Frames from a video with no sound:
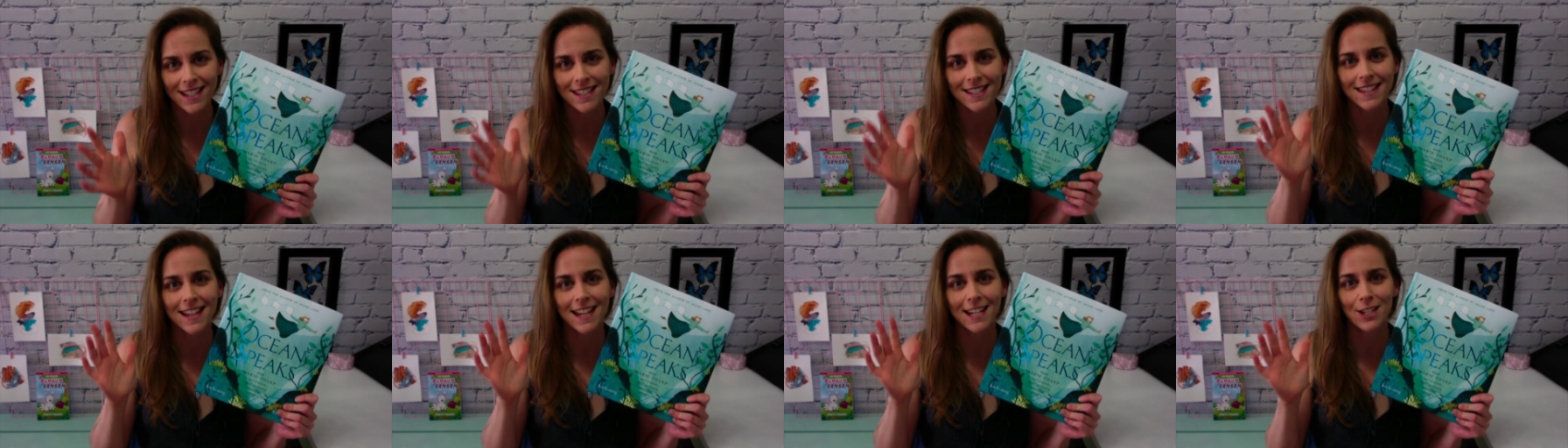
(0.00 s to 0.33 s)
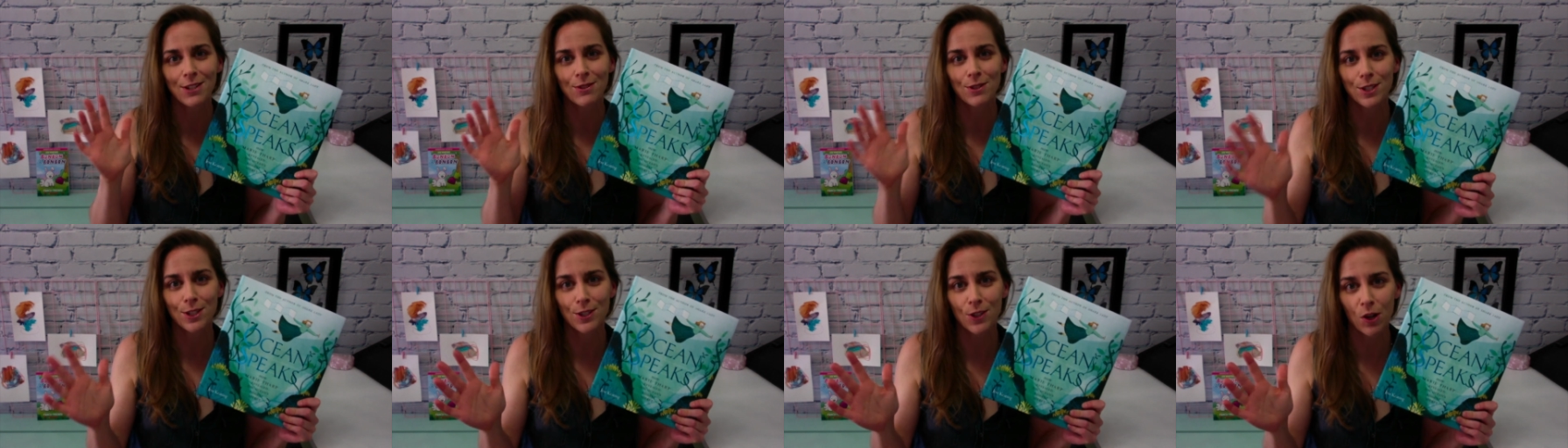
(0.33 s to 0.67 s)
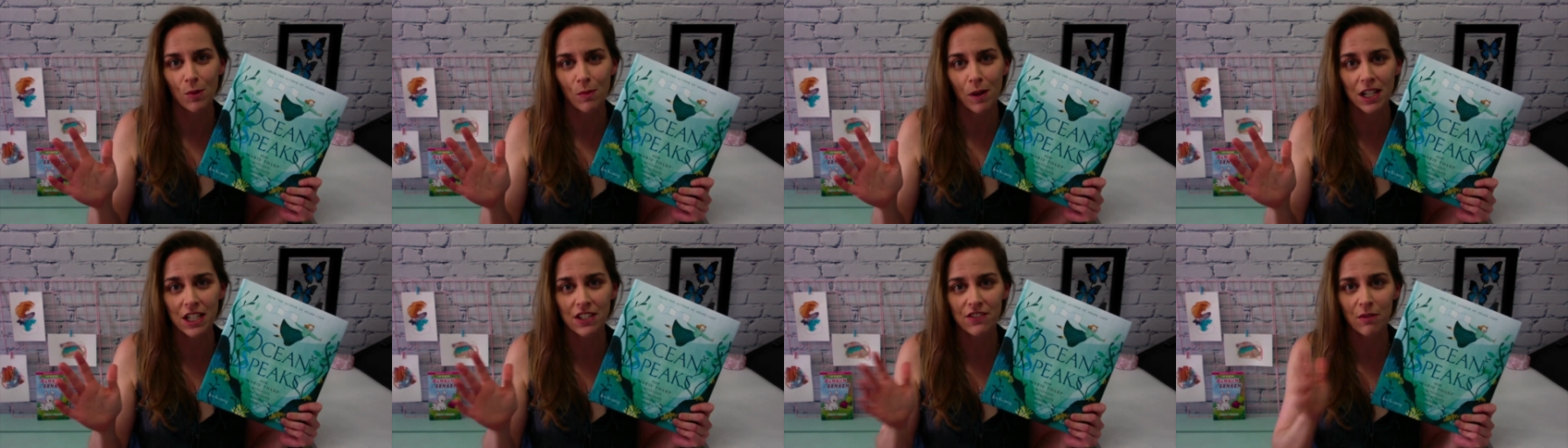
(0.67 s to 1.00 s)
Thank you so
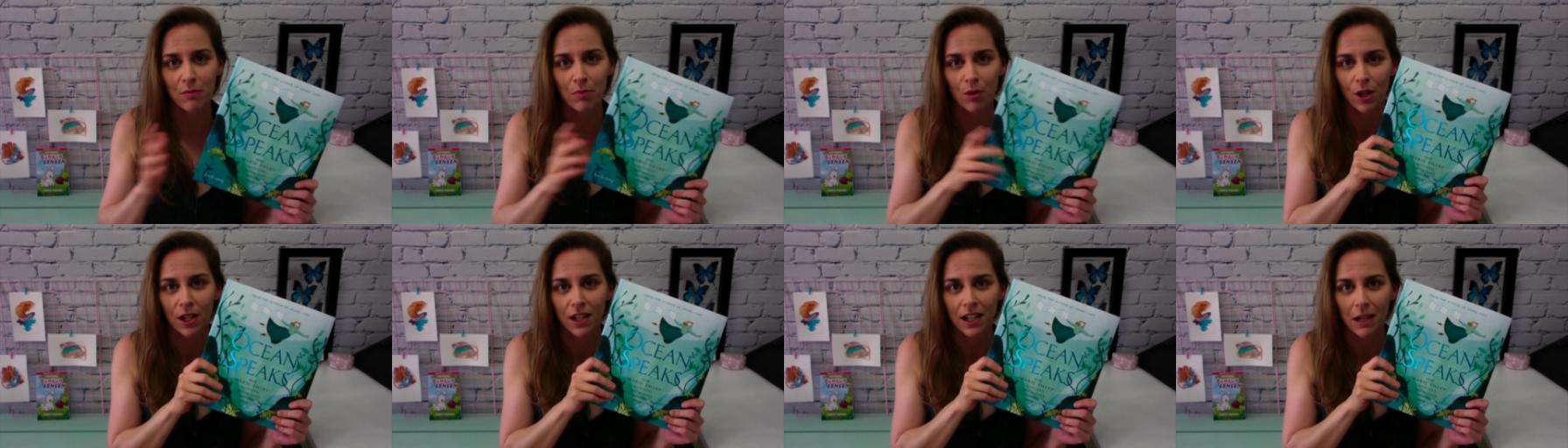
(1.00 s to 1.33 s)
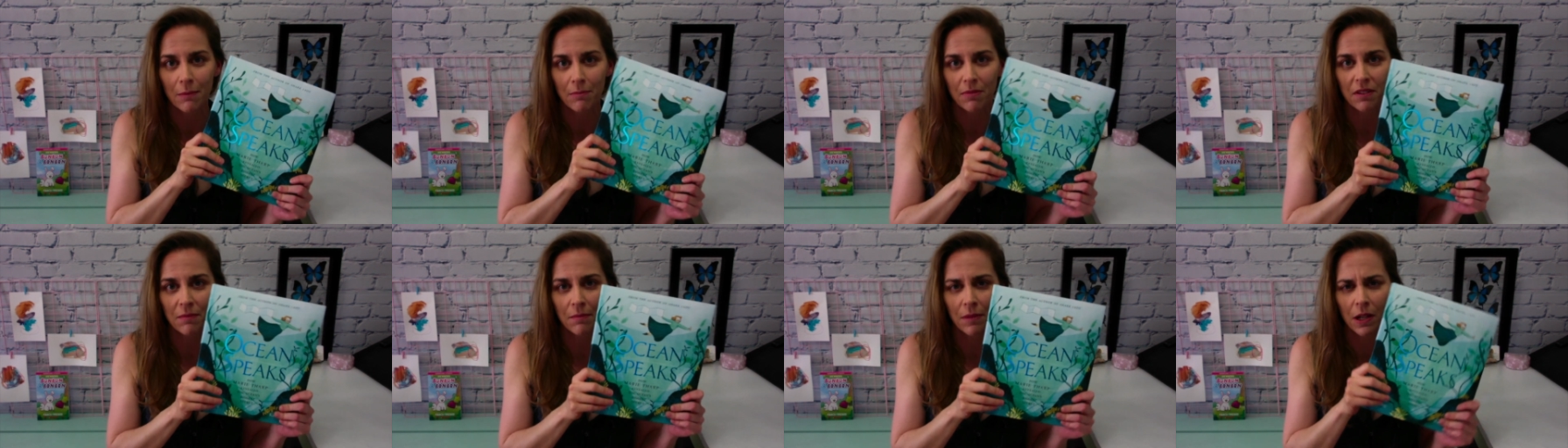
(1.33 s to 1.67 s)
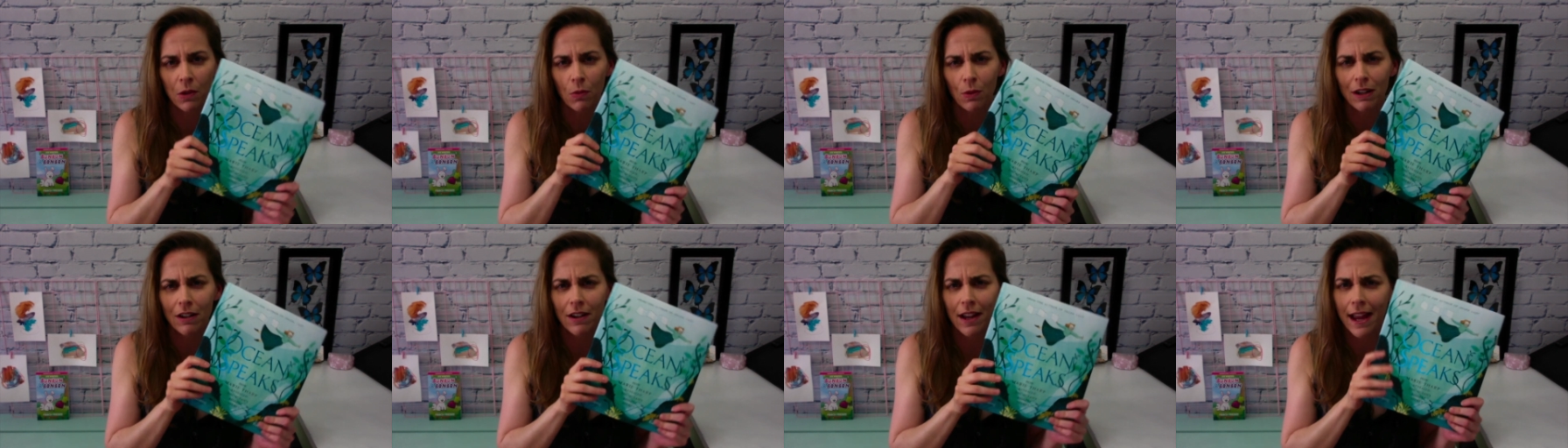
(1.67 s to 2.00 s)
much for putting up with my
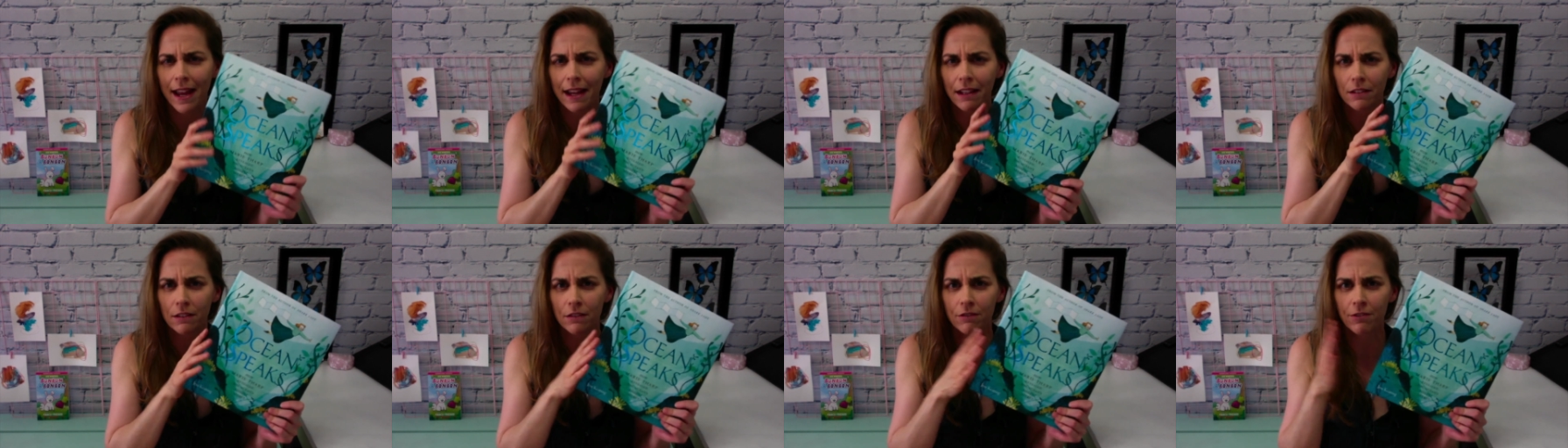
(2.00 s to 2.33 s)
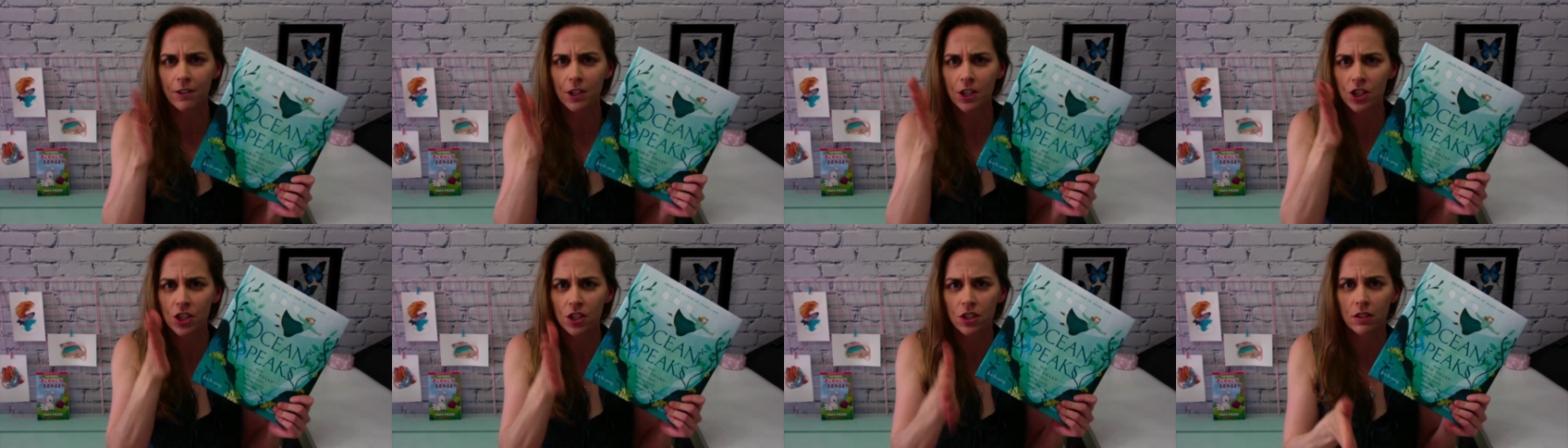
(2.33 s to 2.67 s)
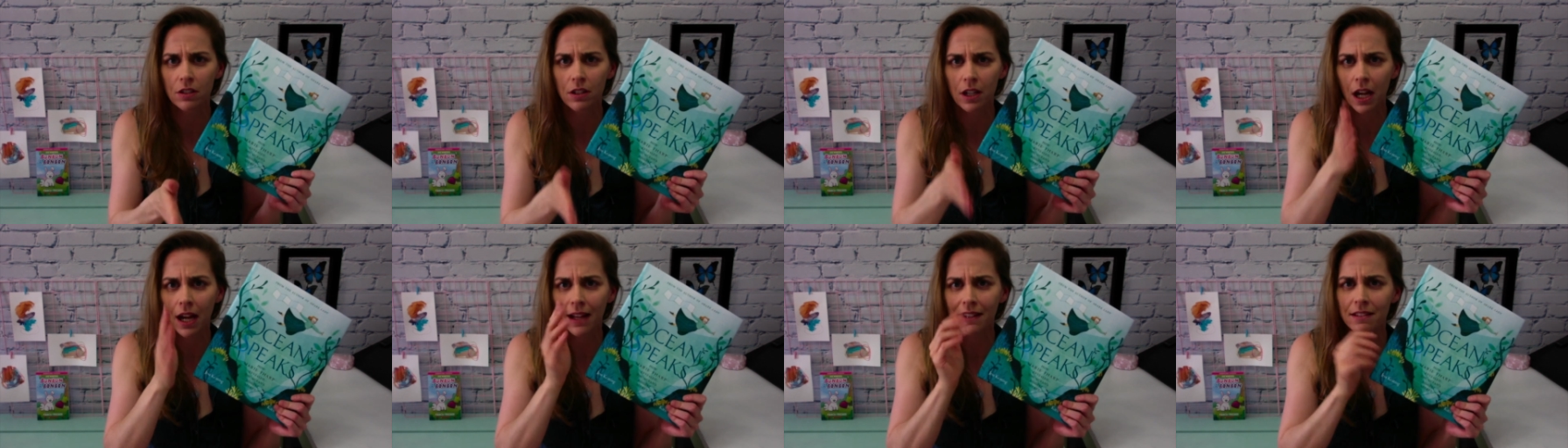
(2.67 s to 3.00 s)
weird anglerfish
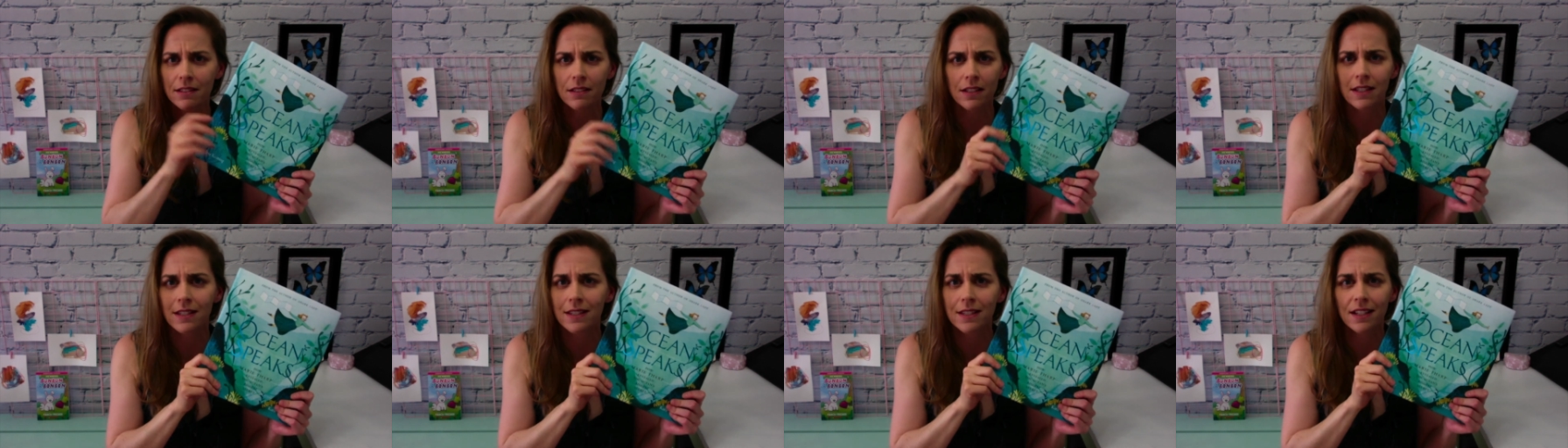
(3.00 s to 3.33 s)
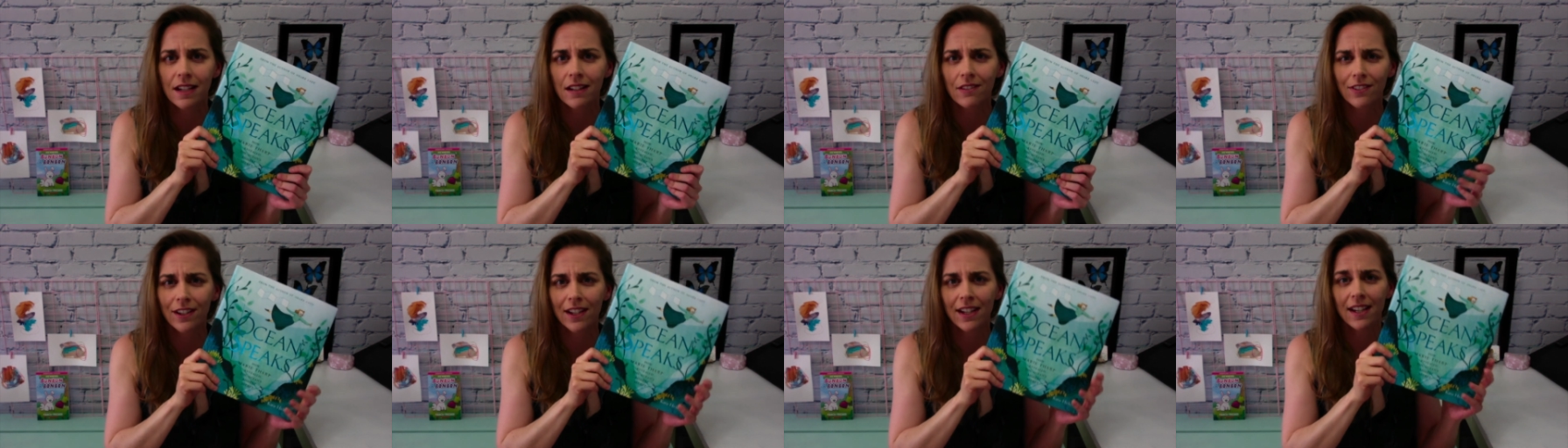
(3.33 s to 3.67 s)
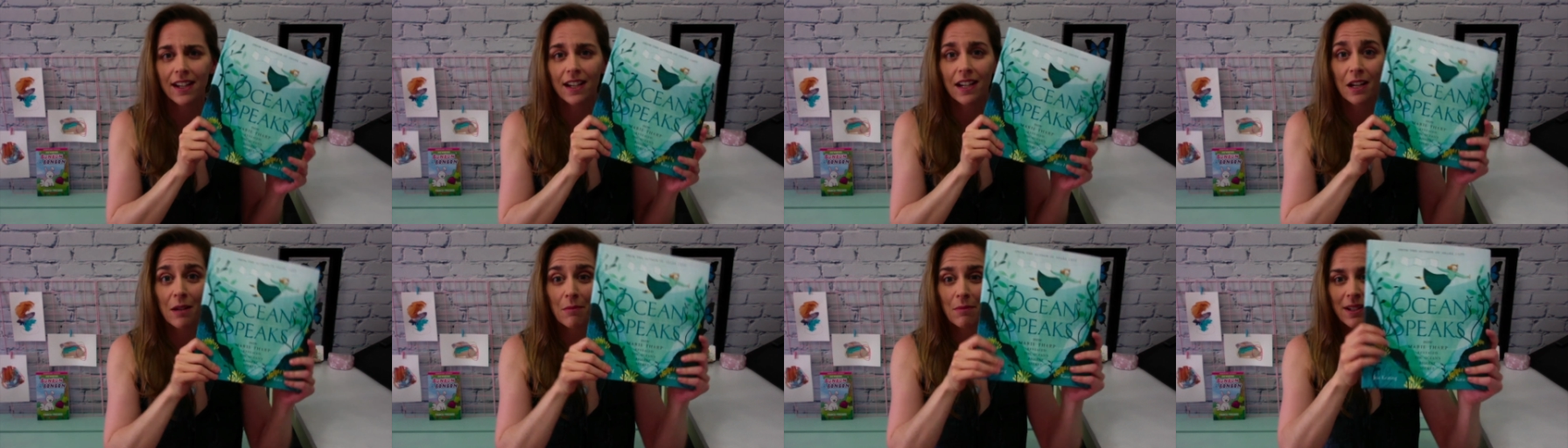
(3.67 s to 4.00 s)
cuts and stuff.
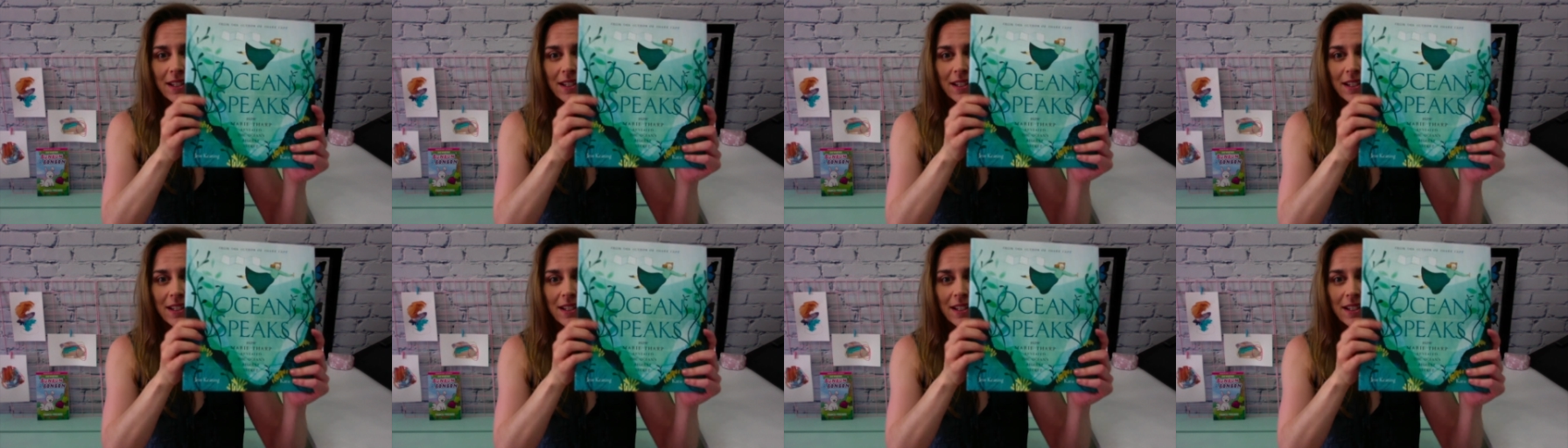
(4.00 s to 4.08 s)
But